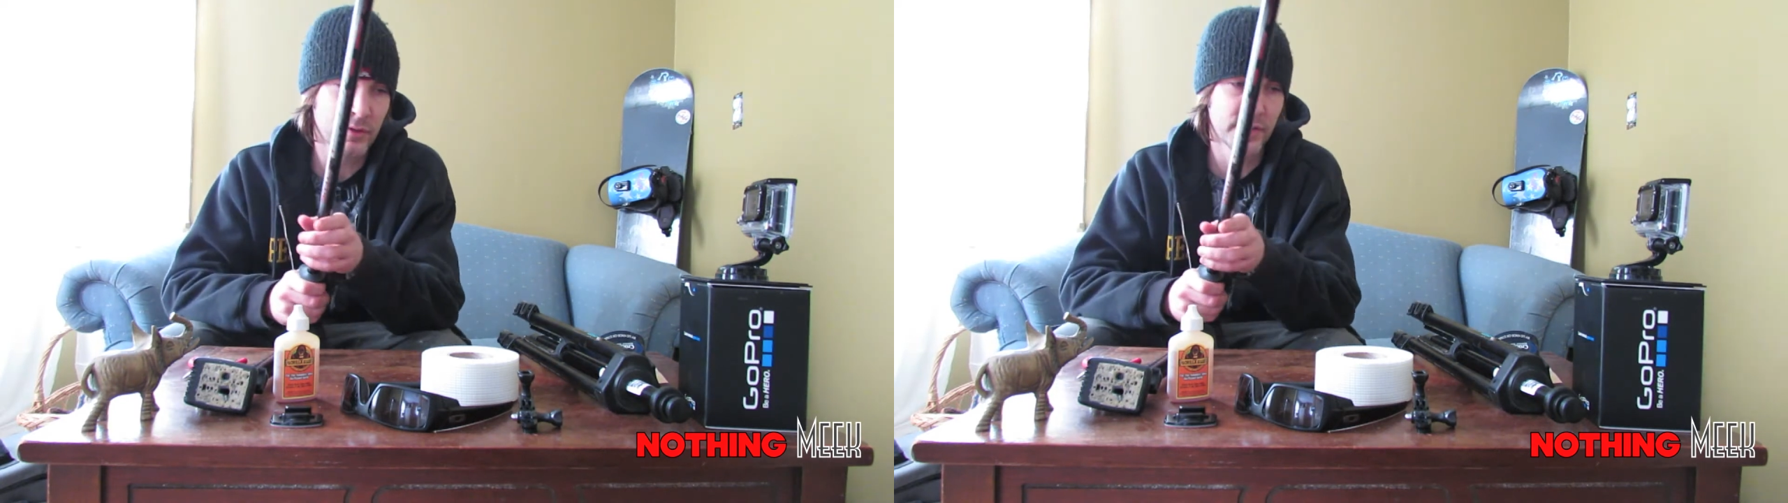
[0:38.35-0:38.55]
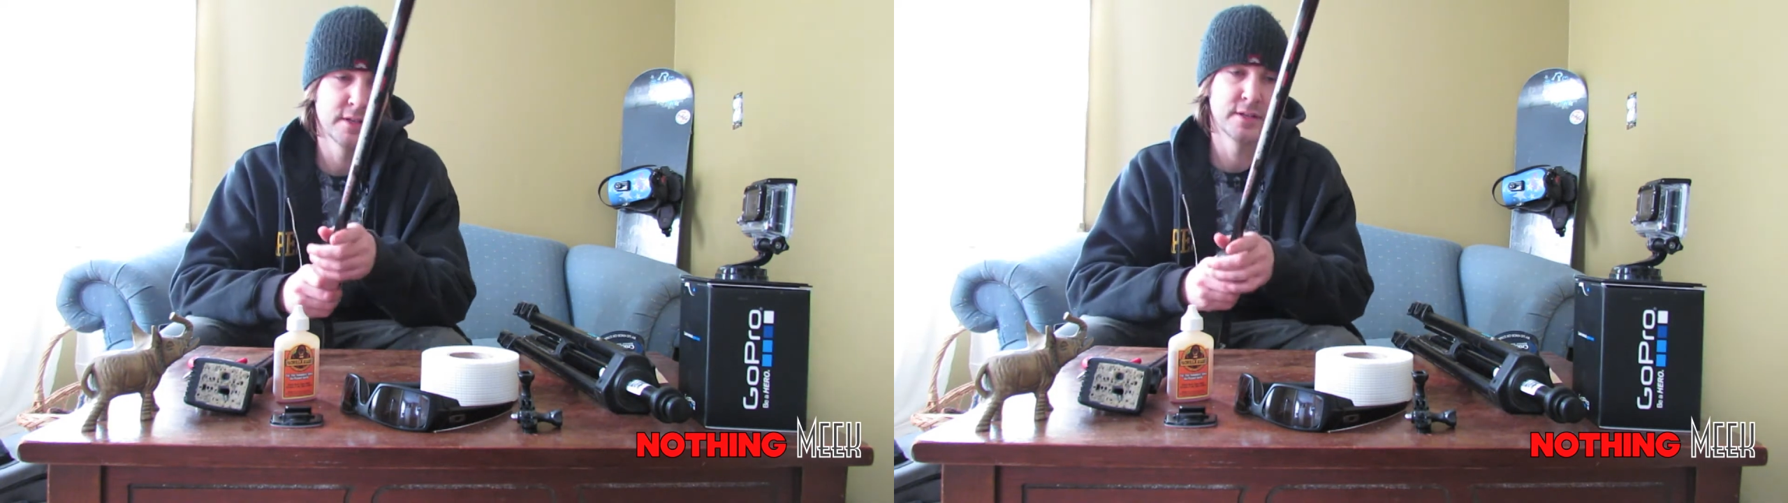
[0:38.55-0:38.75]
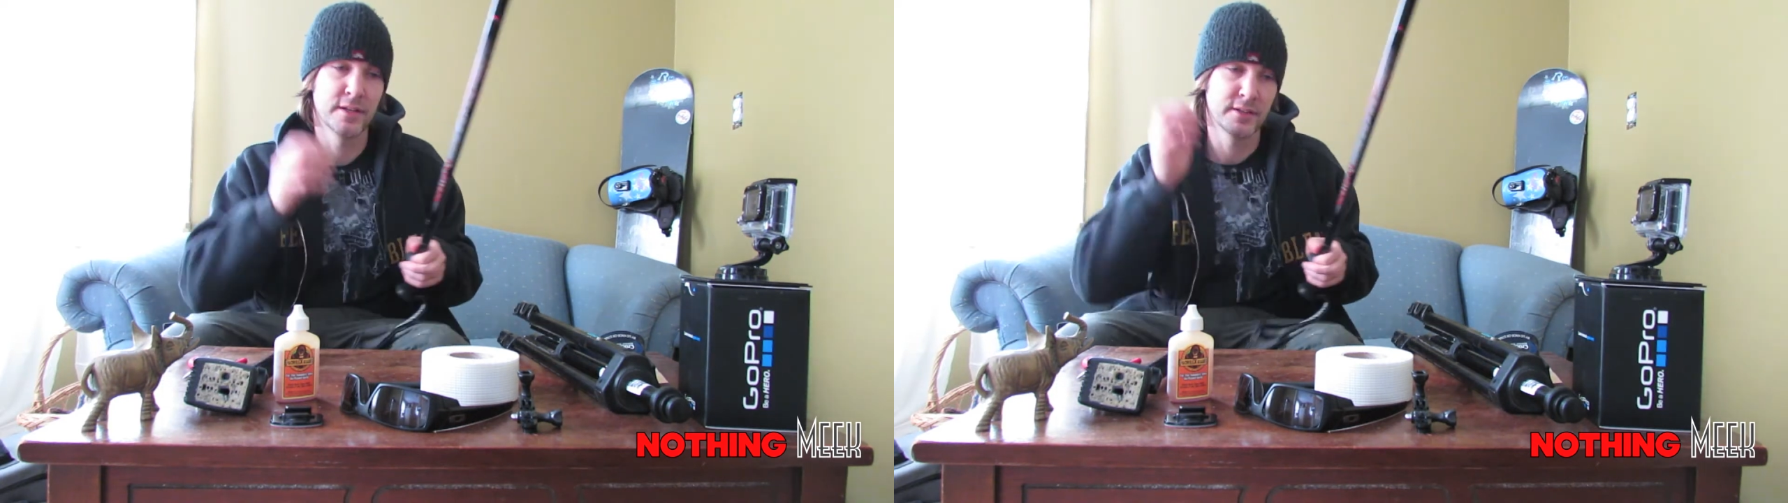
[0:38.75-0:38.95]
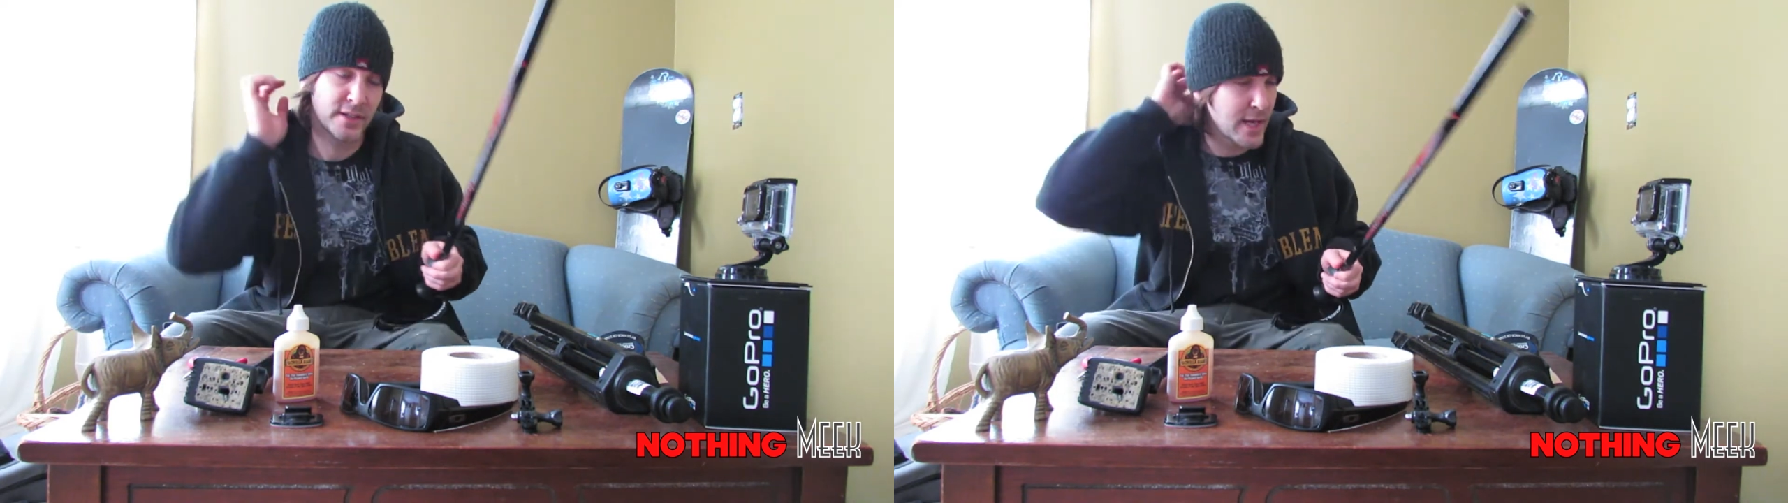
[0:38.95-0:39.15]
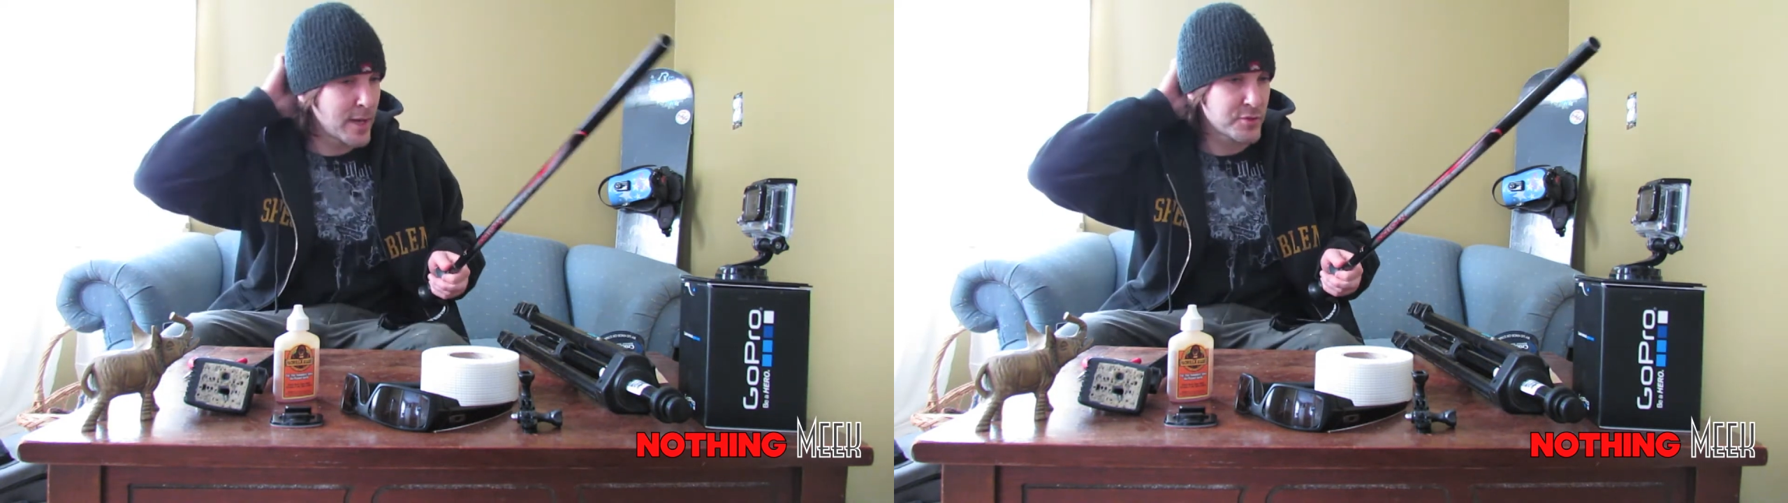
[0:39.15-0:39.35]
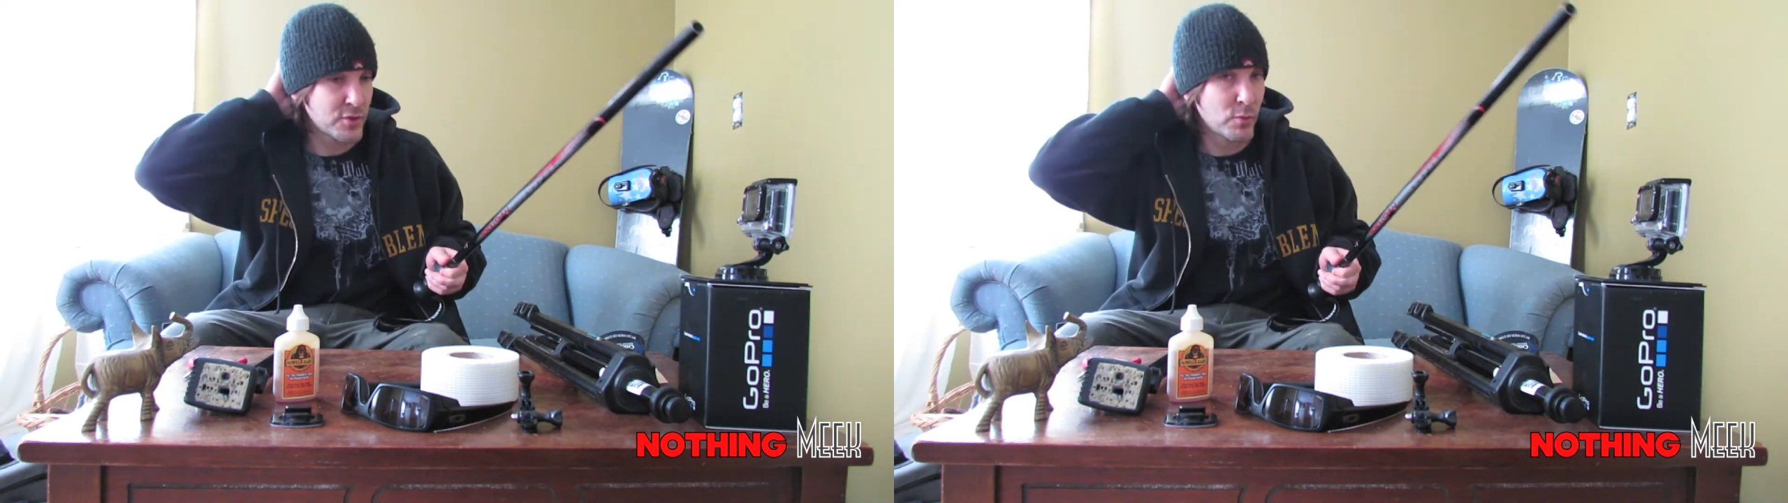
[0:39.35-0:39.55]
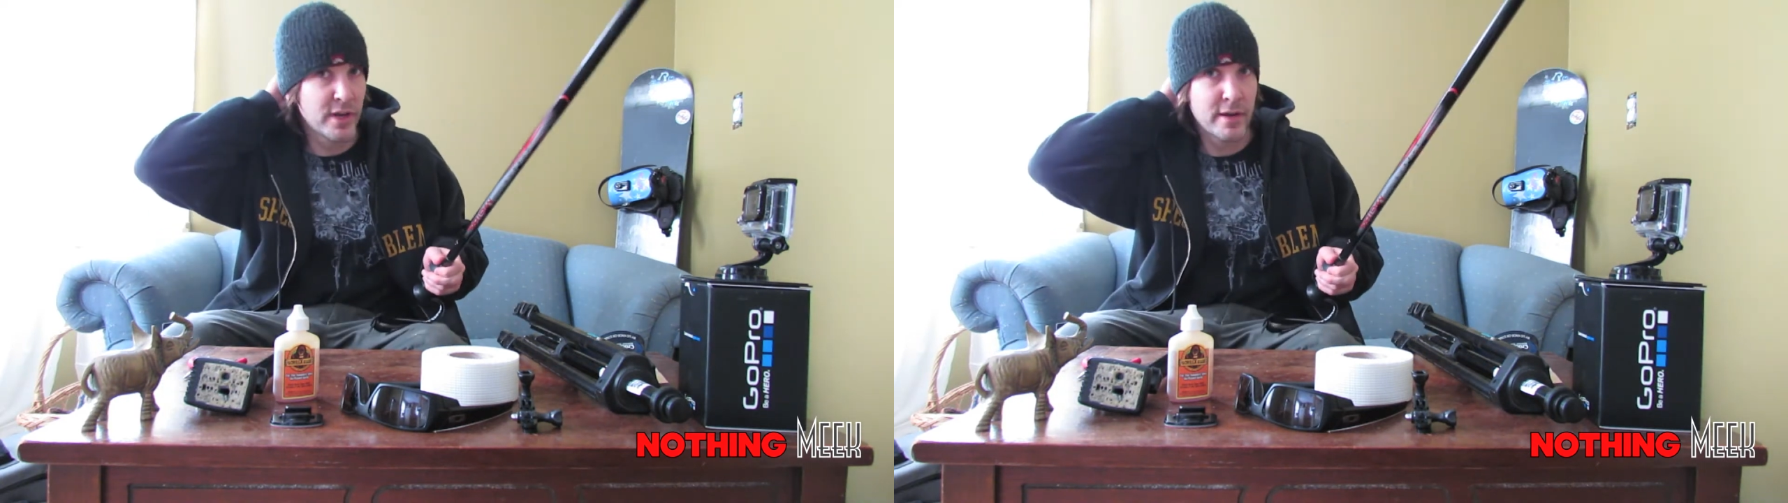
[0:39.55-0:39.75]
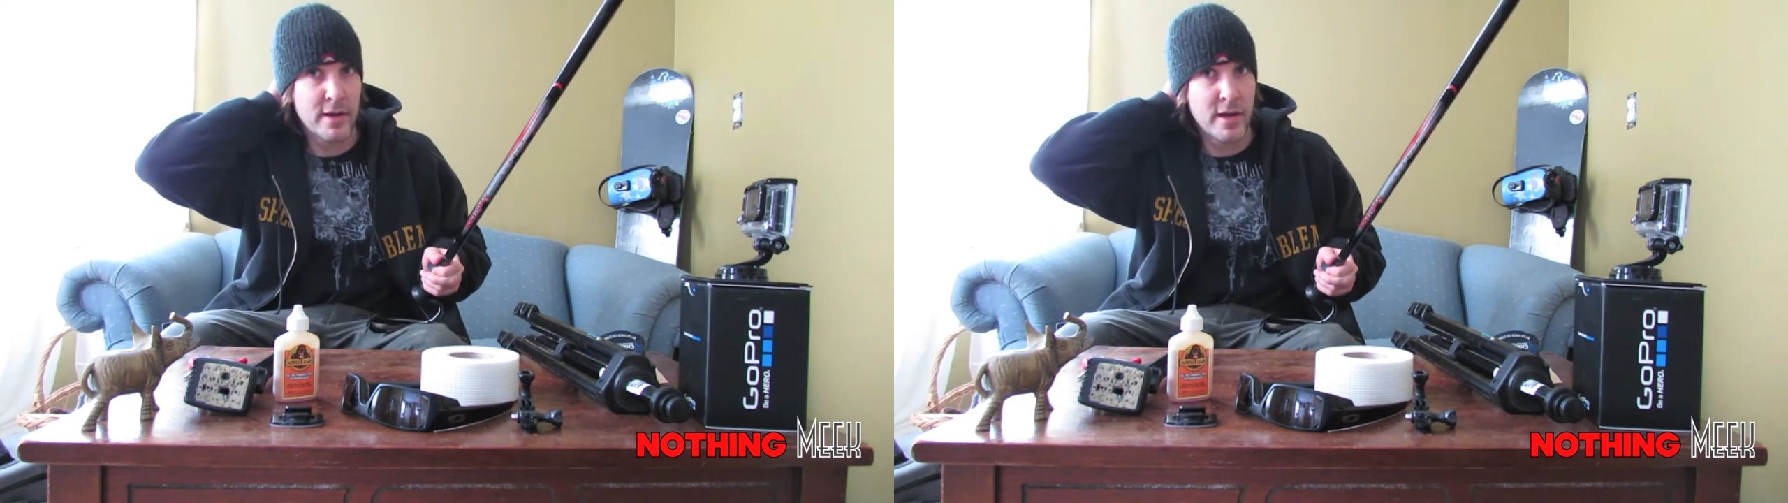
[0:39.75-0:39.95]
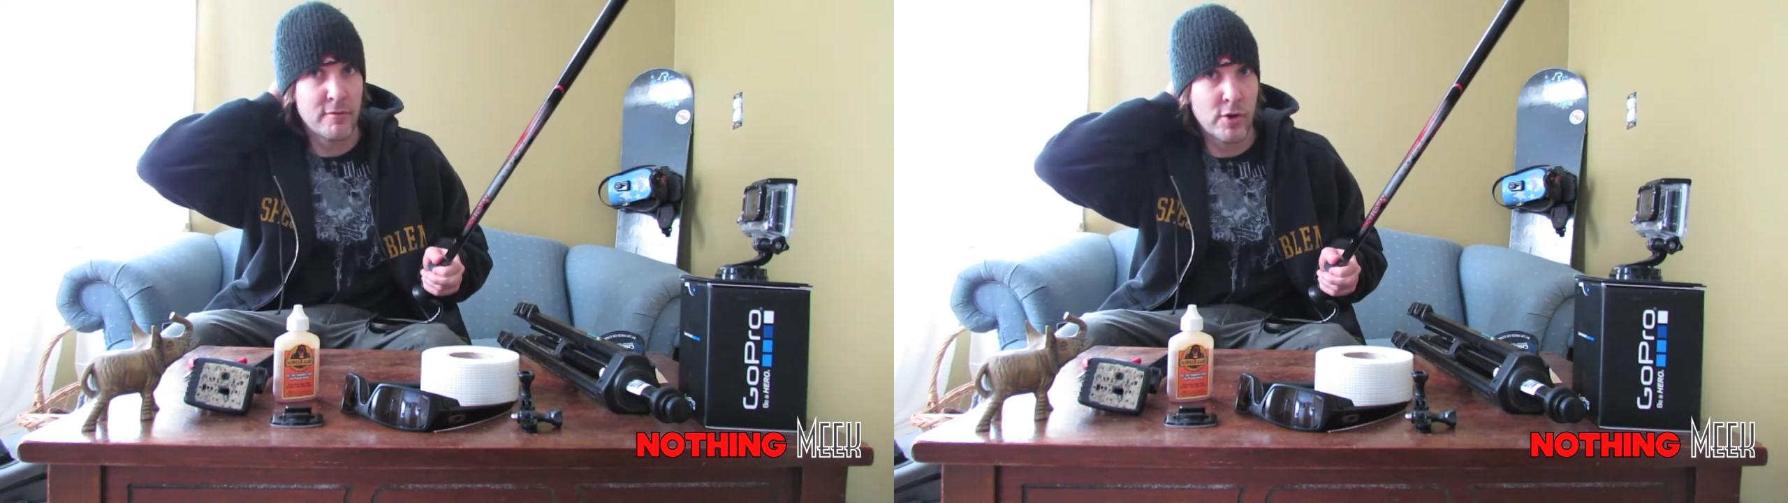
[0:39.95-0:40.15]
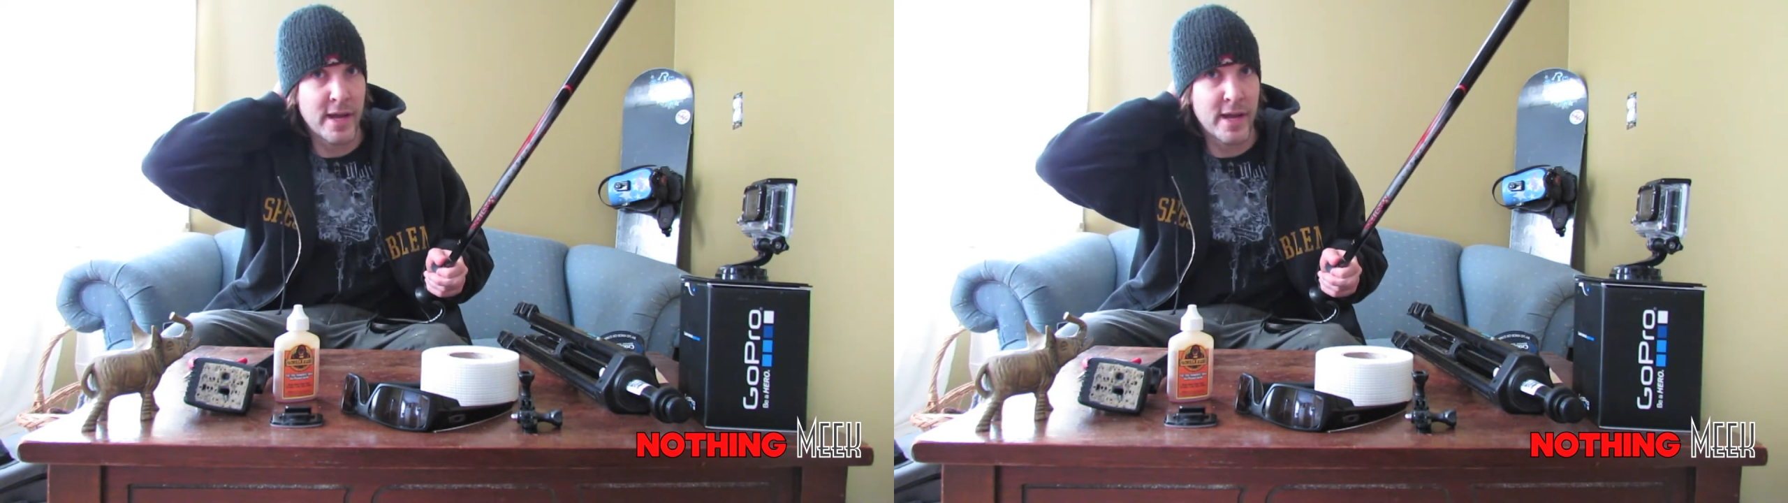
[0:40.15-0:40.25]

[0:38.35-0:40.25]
and capture whatever